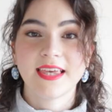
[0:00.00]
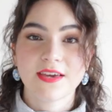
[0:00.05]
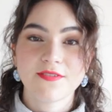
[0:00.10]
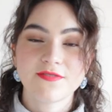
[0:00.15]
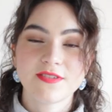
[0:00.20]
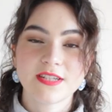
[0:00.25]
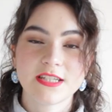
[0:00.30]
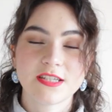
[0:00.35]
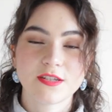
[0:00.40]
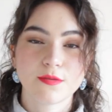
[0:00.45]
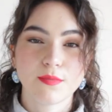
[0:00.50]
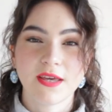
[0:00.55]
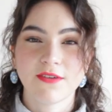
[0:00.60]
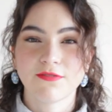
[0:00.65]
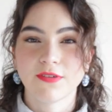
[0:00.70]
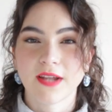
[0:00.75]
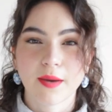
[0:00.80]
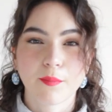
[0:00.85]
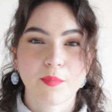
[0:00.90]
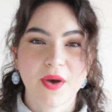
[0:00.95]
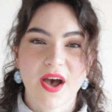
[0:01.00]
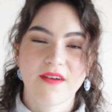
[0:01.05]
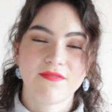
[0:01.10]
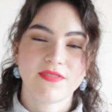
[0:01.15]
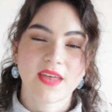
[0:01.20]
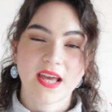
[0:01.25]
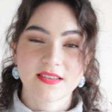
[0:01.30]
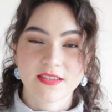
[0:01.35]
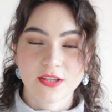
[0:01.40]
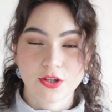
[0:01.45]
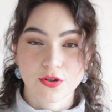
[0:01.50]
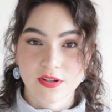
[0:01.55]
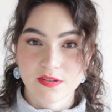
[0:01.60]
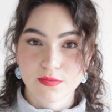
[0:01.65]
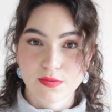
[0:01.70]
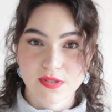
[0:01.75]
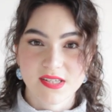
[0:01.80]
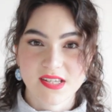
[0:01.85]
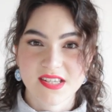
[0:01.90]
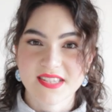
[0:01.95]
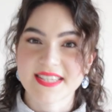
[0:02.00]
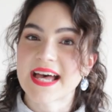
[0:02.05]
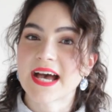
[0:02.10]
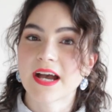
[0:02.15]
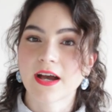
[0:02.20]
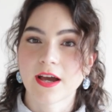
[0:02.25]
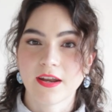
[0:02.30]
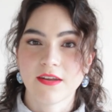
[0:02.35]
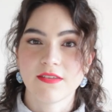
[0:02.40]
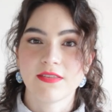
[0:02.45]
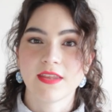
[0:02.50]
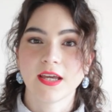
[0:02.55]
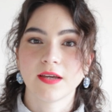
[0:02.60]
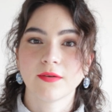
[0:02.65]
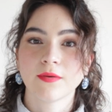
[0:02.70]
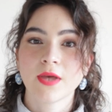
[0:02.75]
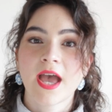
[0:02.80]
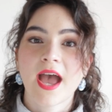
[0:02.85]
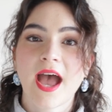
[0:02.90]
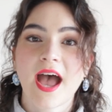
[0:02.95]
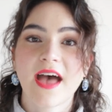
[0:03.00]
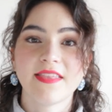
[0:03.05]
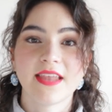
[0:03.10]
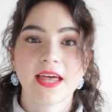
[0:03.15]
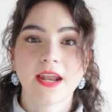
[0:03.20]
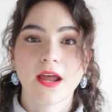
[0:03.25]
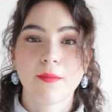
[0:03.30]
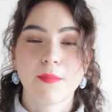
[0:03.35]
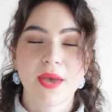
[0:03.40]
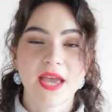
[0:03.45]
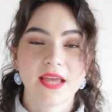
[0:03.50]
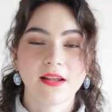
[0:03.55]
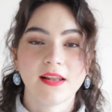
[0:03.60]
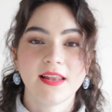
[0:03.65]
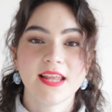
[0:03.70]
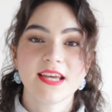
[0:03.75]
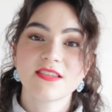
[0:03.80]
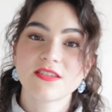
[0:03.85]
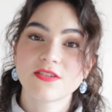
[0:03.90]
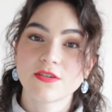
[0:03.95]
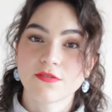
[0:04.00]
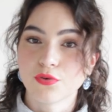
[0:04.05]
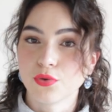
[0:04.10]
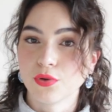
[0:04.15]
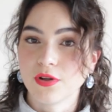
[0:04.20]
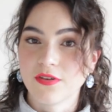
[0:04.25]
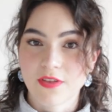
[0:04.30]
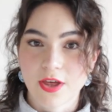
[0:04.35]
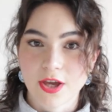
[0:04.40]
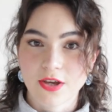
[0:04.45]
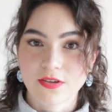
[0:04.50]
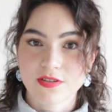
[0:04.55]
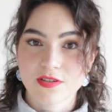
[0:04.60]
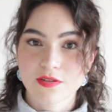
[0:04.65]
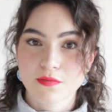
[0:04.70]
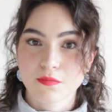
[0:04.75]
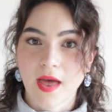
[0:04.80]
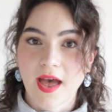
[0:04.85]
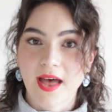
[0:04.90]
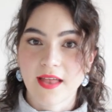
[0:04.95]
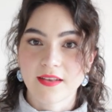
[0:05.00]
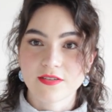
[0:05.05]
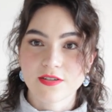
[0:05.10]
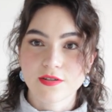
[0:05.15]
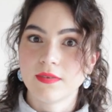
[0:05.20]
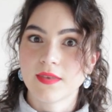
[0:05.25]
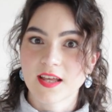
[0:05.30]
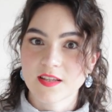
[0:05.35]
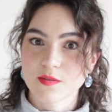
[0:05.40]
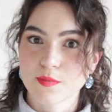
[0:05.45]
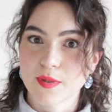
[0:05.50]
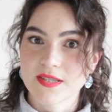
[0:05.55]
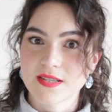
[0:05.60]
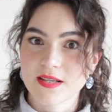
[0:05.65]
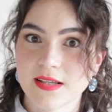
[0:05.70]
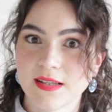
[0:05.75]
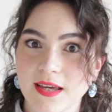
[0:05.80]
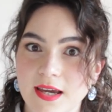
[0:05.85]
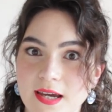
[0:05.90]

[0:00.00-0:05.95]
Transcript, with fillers: gifted to me for like birthdays and Christmases, that kind of thing. And then I made a list of all of those, and that's basically